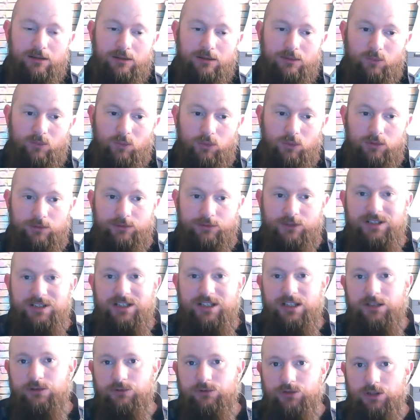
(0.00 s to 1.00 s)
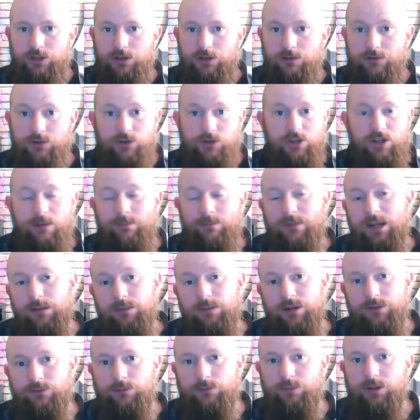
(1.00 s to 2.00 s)
would have continued to use a ship,
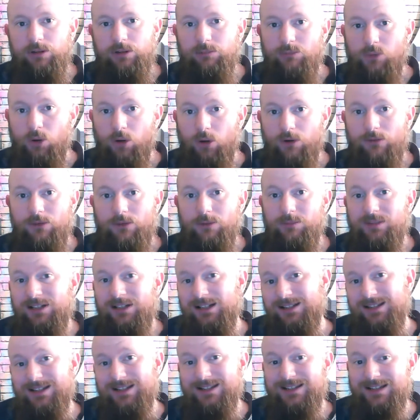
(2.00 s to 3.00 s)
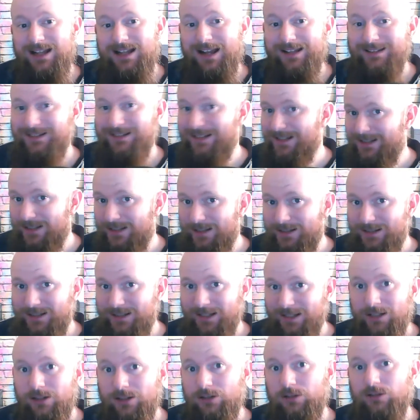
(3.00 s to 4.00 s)
maybe even built more of them, but as it stands, it's a
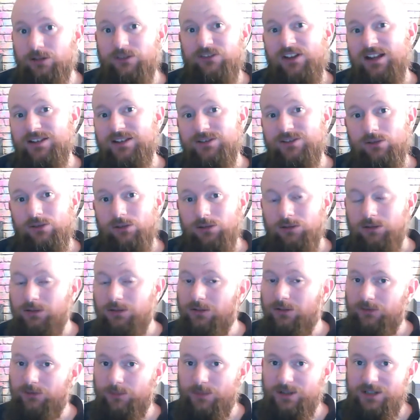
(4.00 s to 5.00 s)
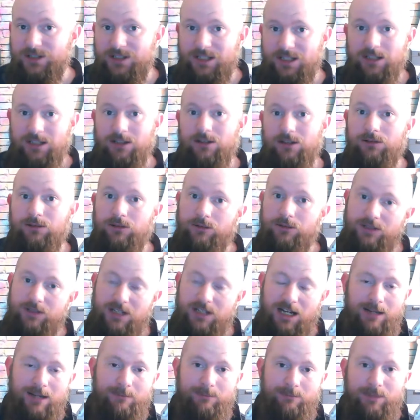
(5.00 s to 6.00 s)
singular vessel from a singular
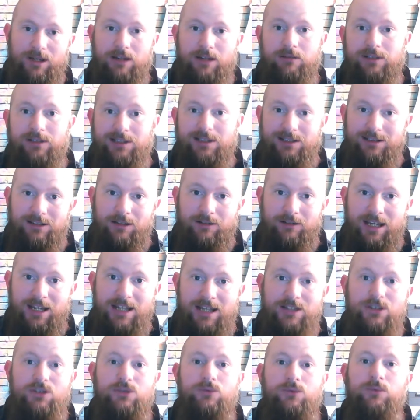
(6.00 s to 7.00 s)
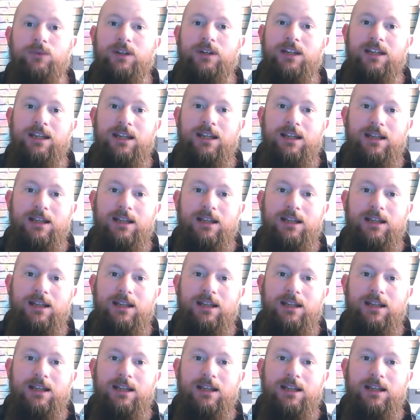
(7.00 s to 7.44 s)
time period in our history,